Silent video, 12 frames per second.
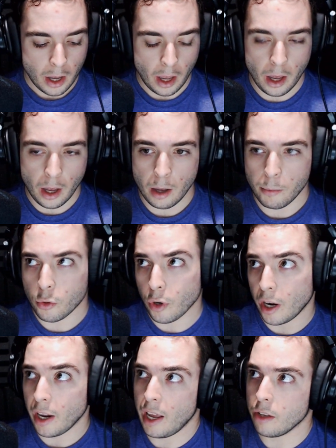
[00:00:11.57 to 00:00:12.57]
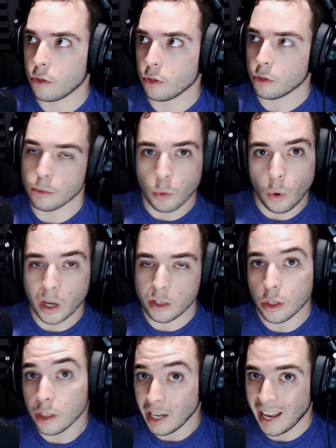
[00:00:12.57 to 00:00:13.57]
to try to answer some
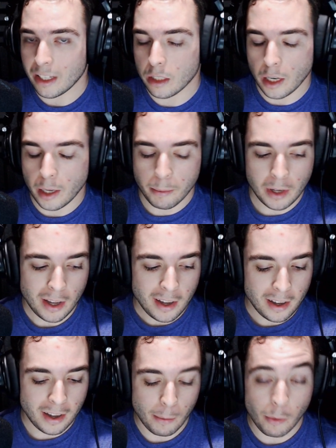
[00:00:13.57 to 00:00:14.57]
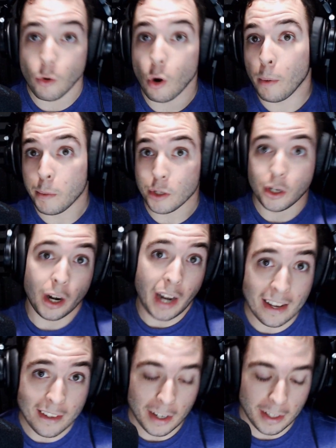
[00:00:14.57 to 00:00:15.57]
questions ahead of time before people start
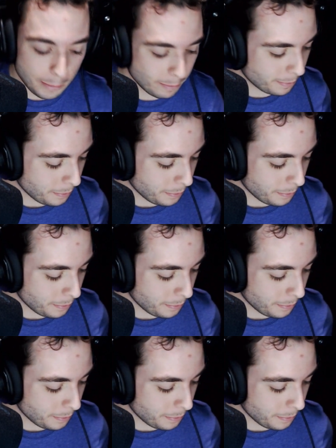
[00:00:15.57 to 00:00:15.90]
asking them.